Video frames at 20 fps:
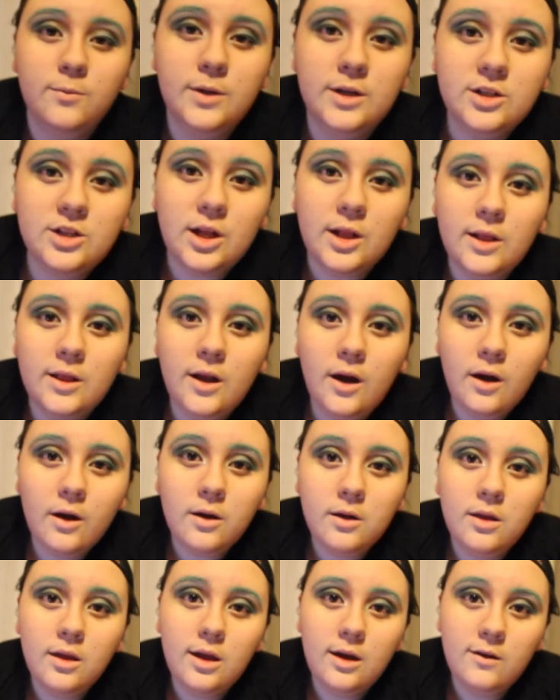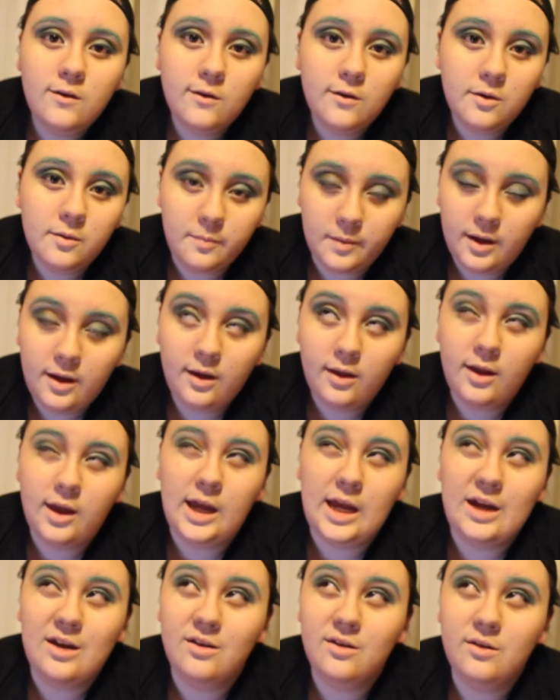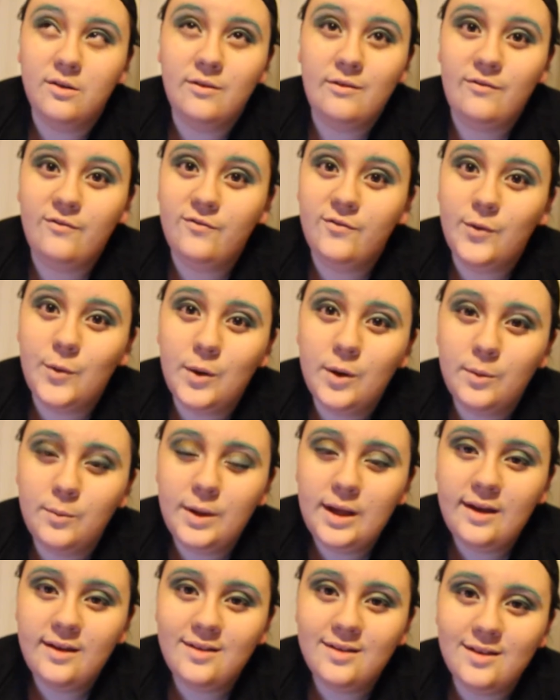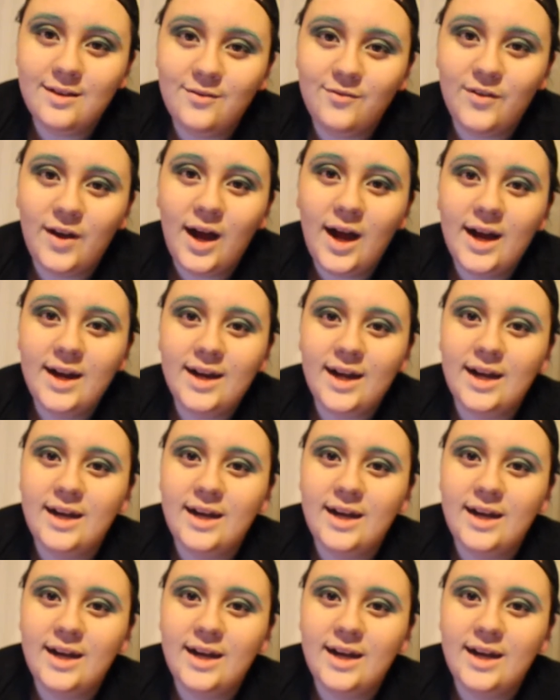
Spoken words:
which literally took me like 4 weeks to find.